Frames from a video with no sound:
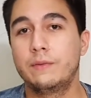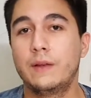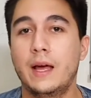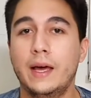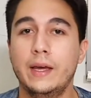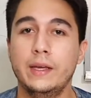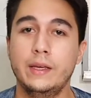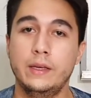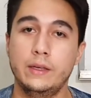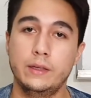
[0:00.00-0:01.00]
fly
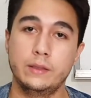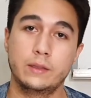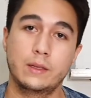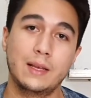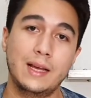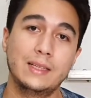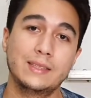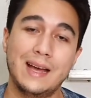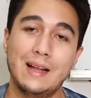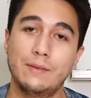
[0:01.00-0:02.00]
in
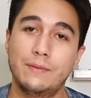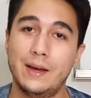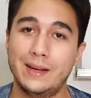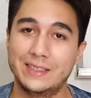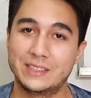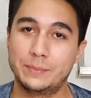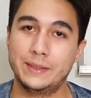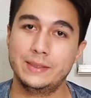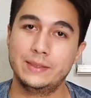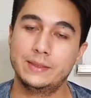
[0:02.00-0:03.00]
Class Alpha
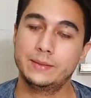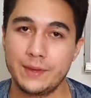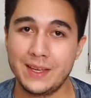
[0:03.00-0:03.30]
airspace,